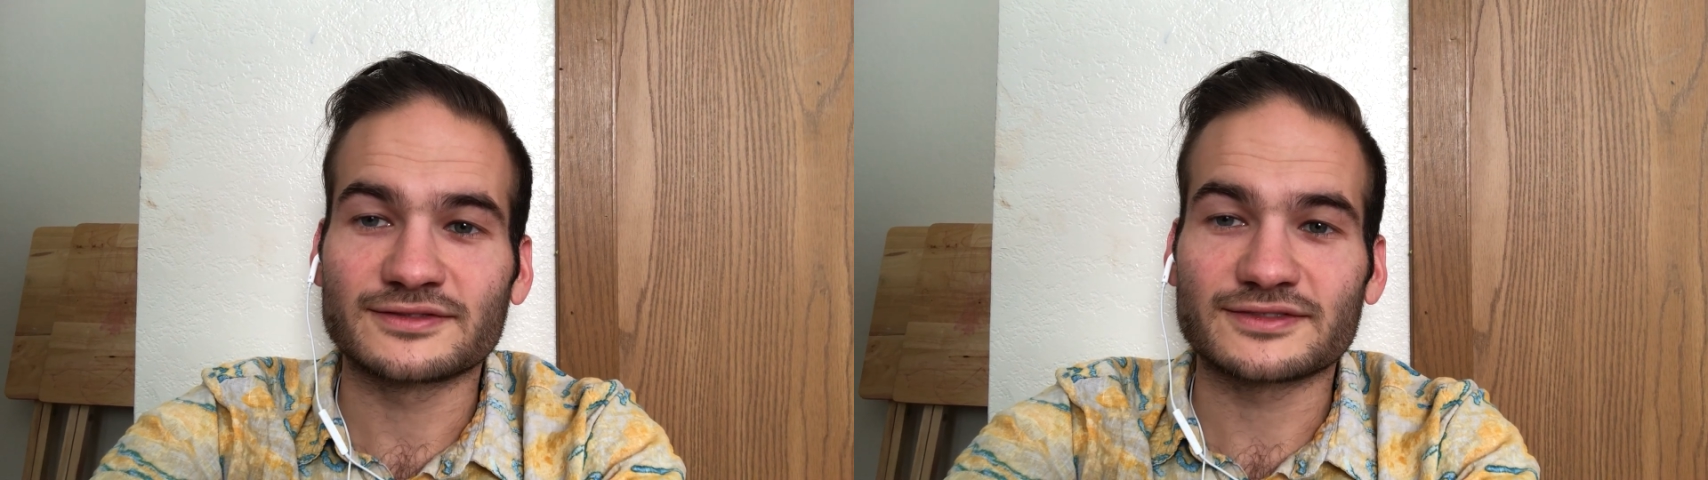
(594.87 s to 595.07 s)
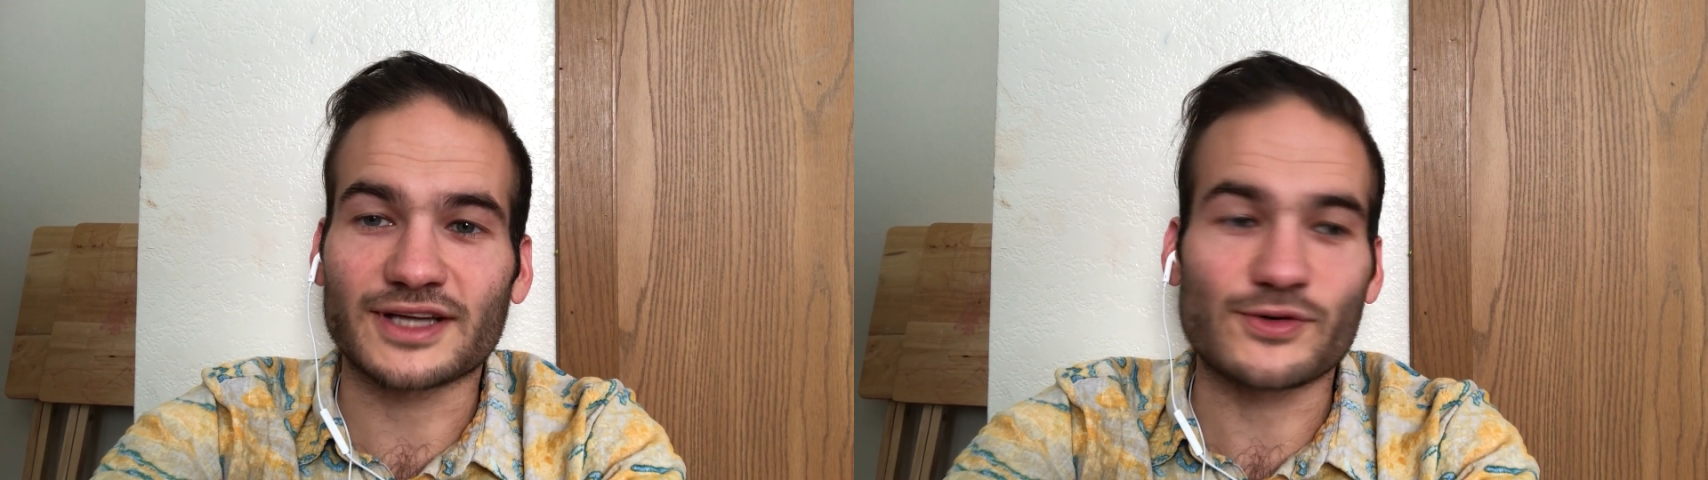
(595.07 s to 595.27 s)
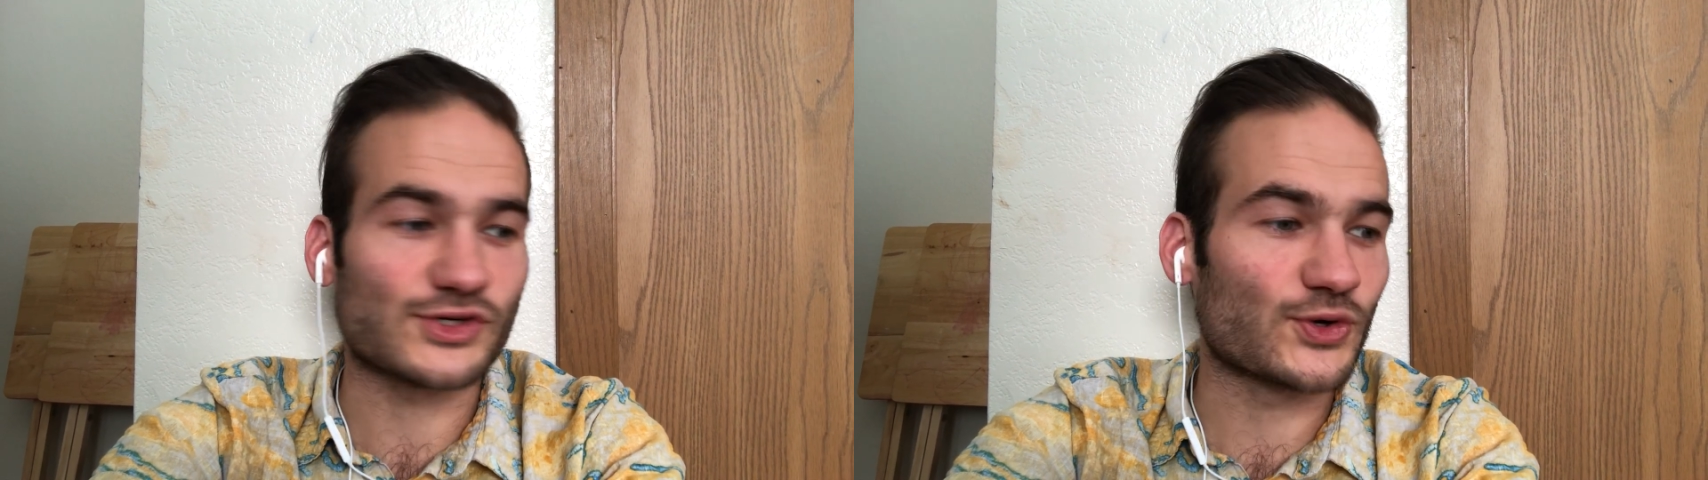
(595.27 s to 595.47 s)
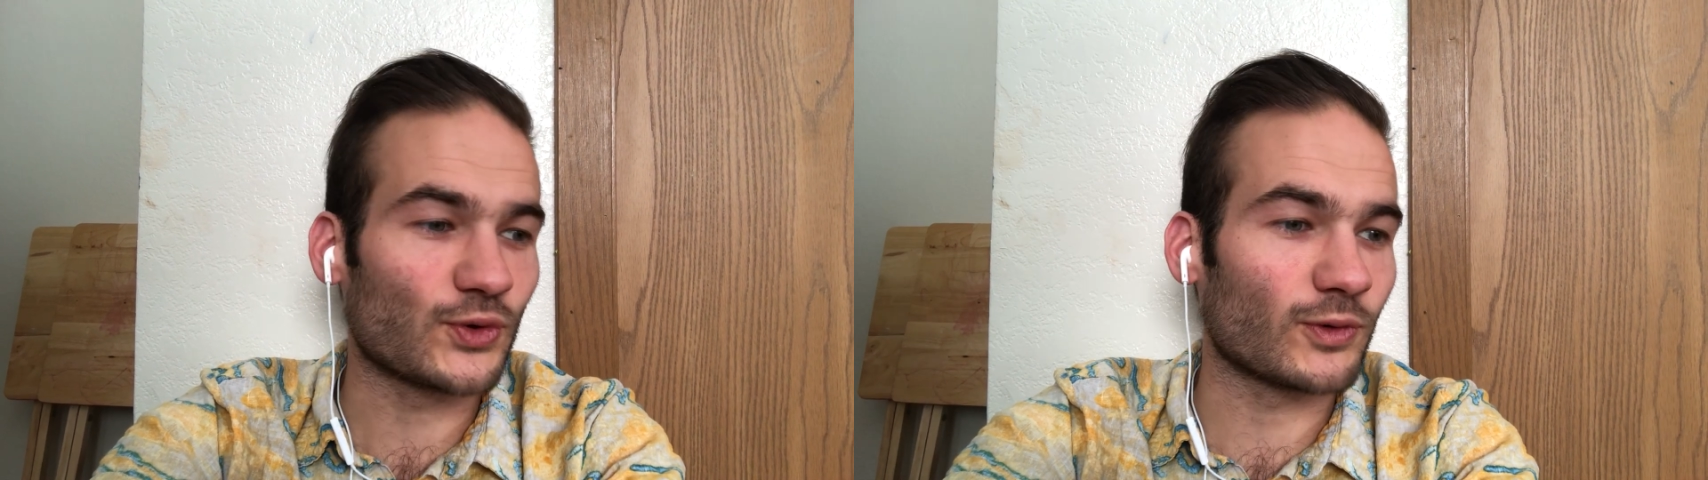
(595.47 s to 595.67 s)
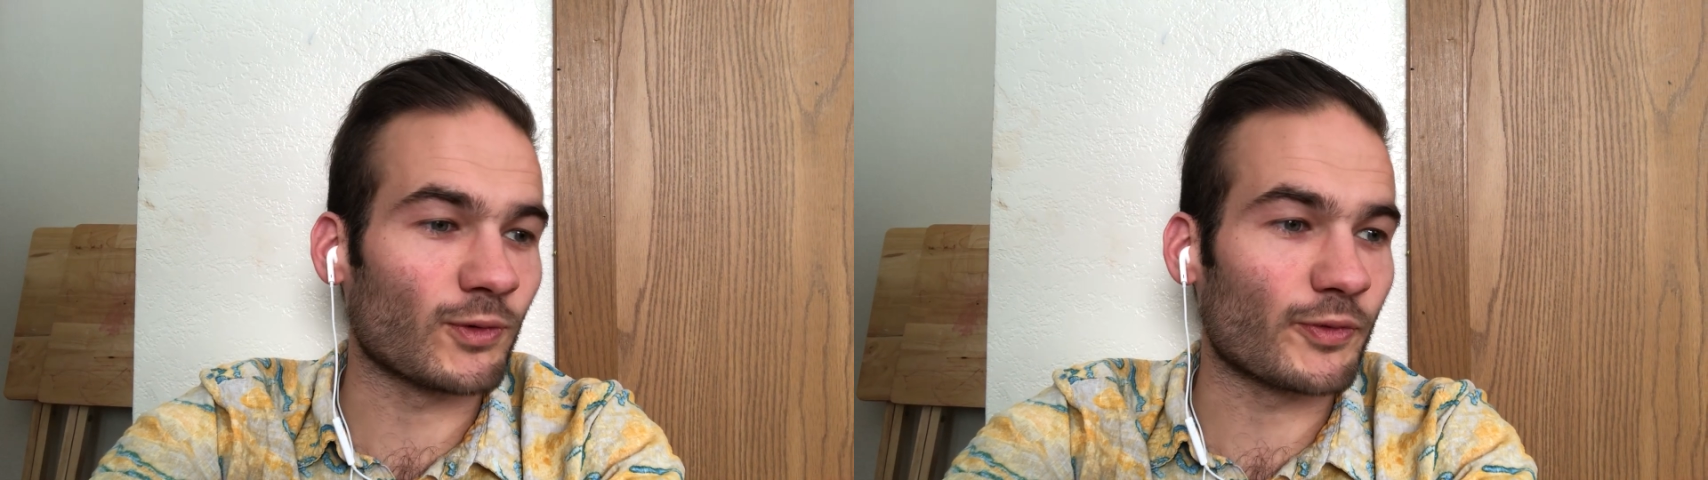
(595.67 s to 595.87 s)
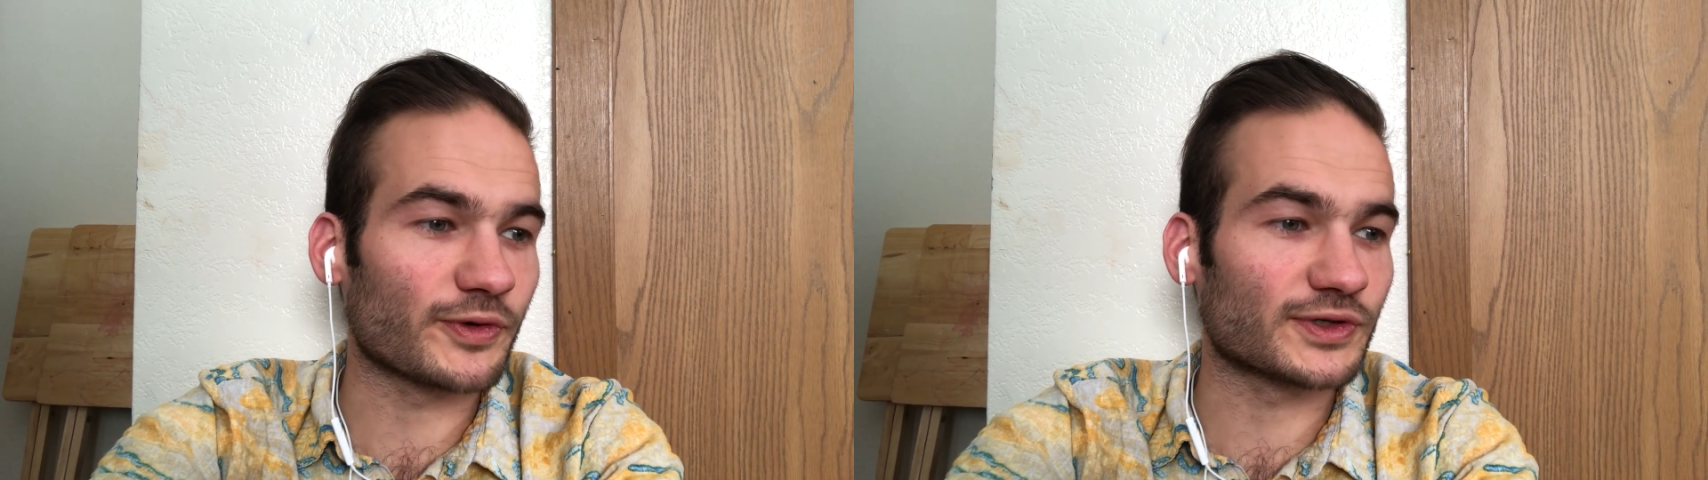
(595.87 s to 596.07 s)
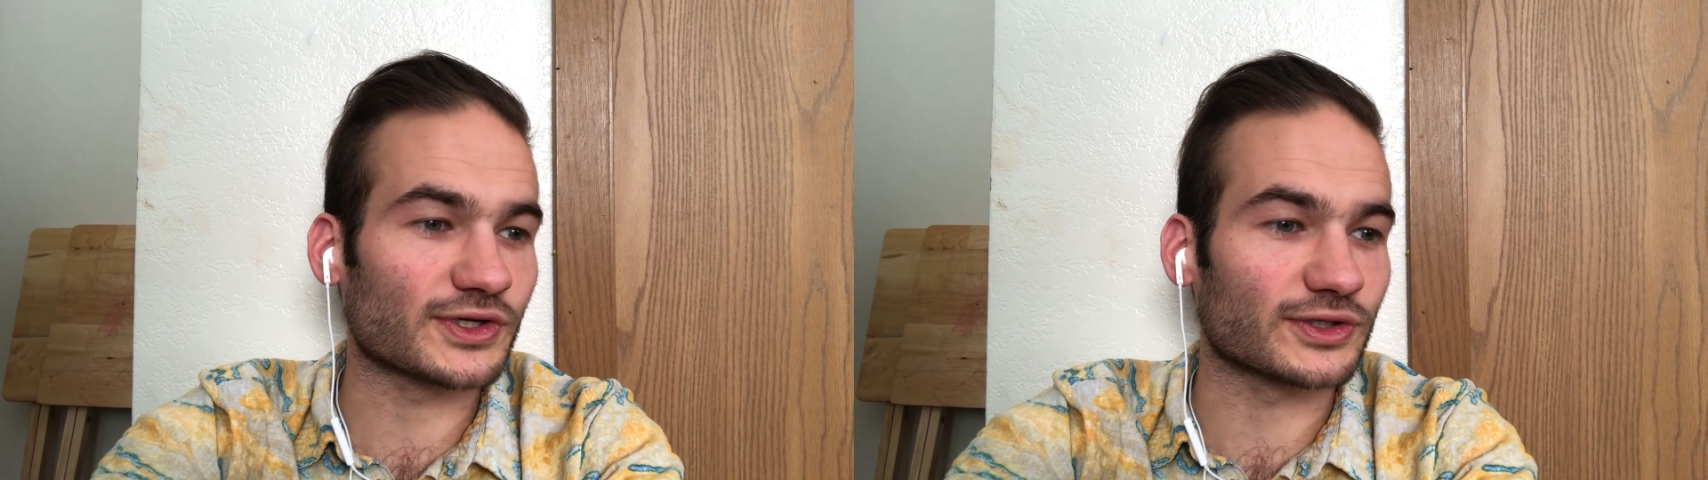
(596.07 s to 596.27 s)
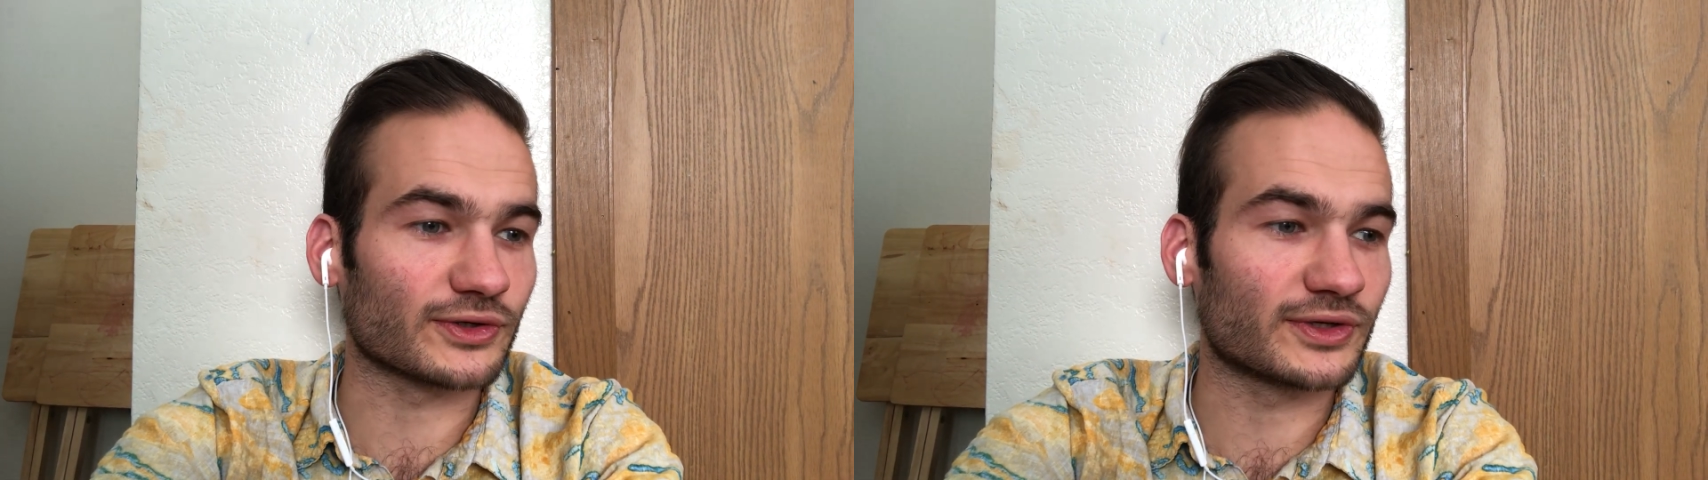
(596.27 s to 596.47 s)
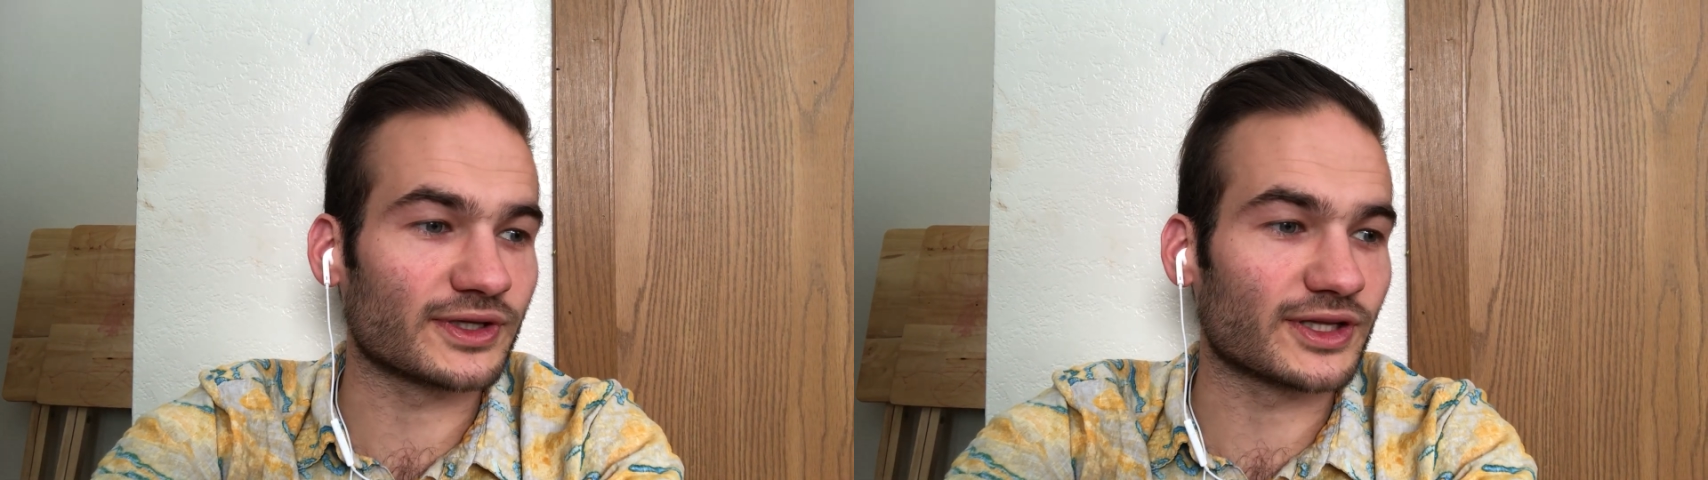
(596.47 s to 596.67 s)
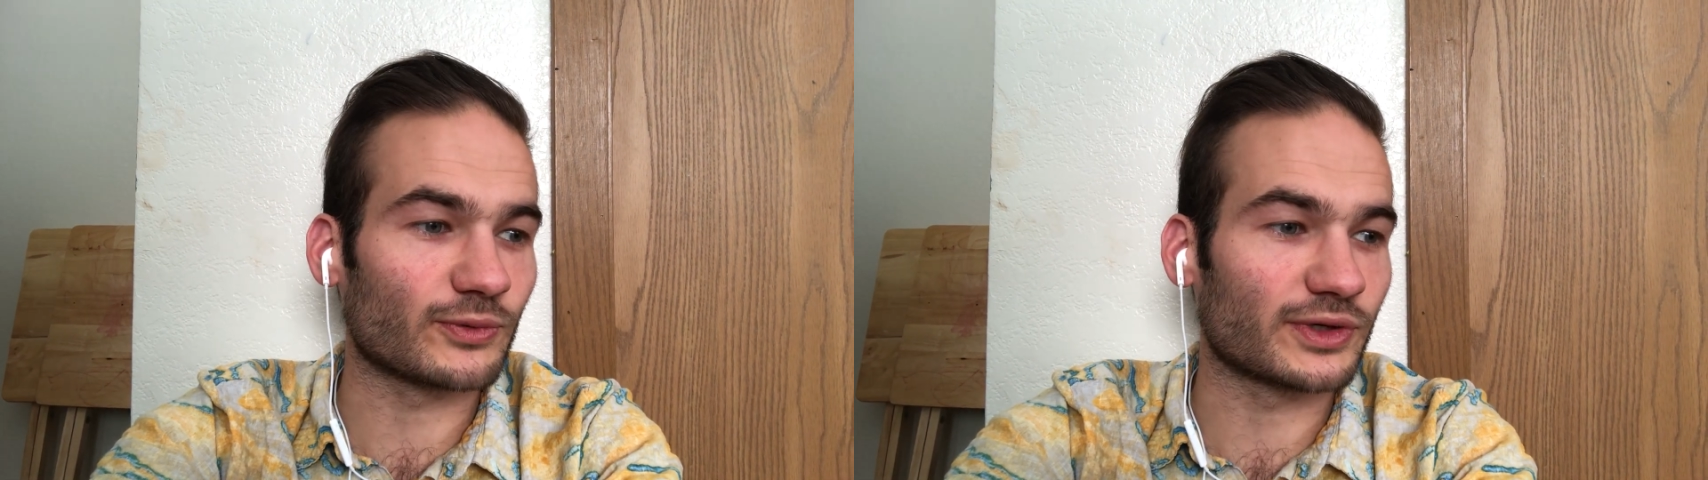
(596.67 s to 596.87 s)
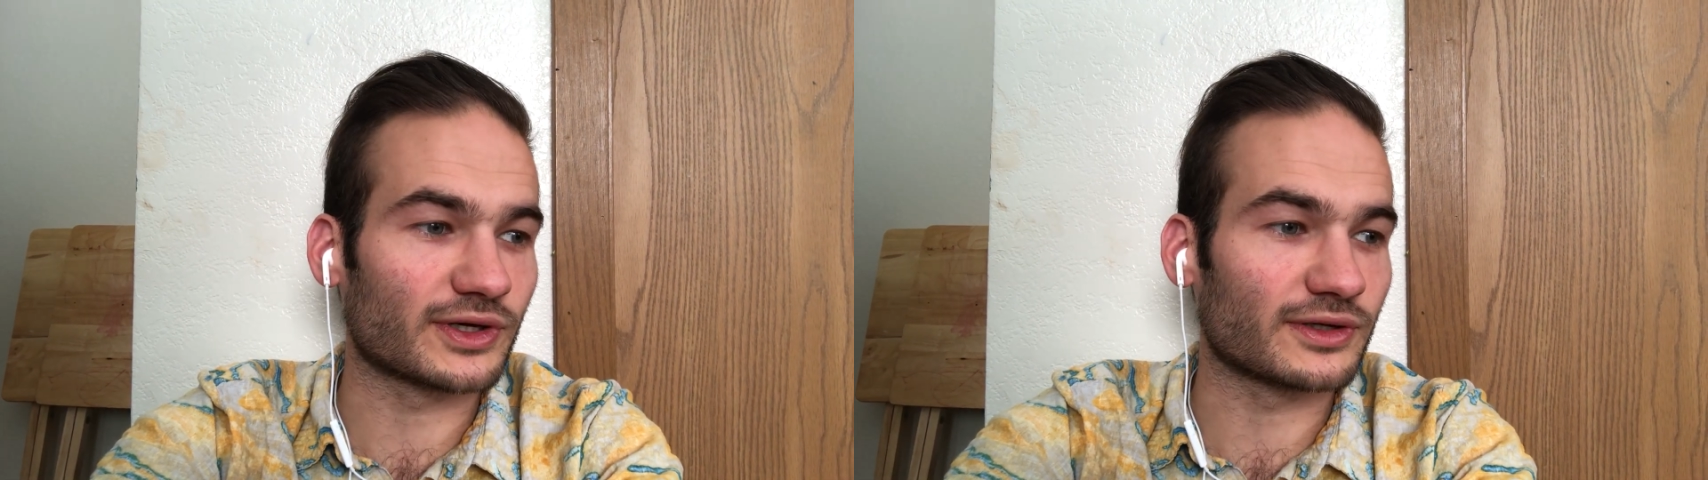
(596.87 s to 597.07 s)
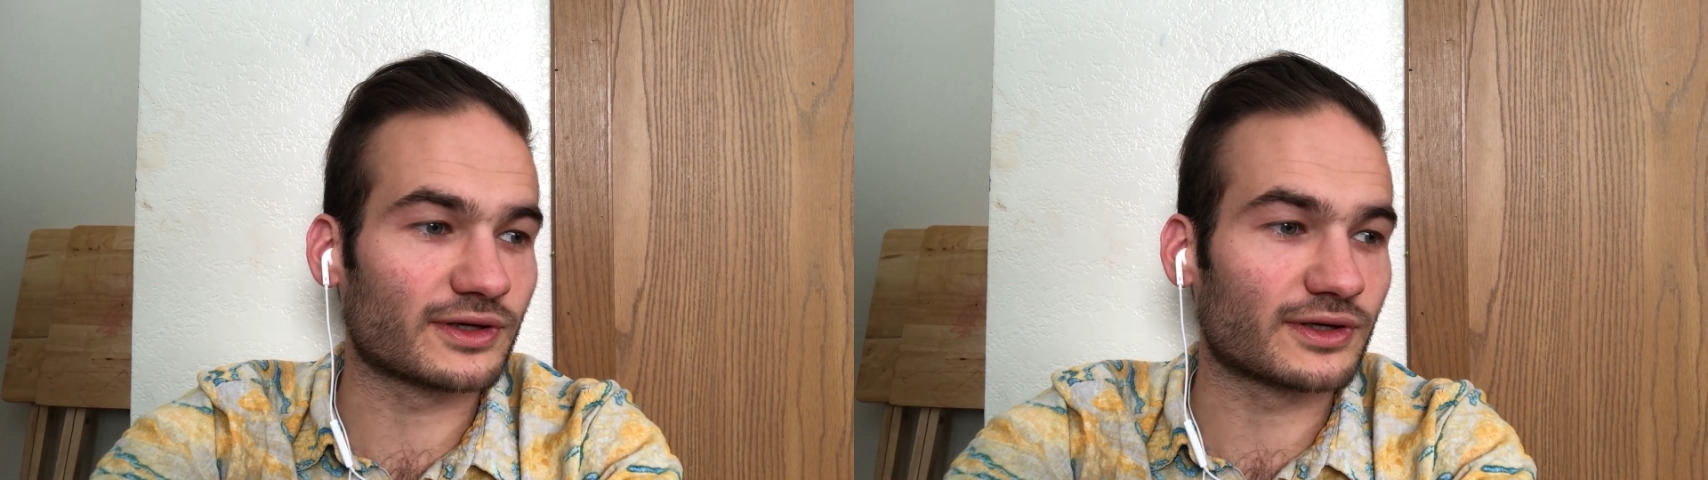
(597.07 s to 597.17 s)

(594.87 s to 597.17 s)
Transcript: that was cool when we were just learning that we could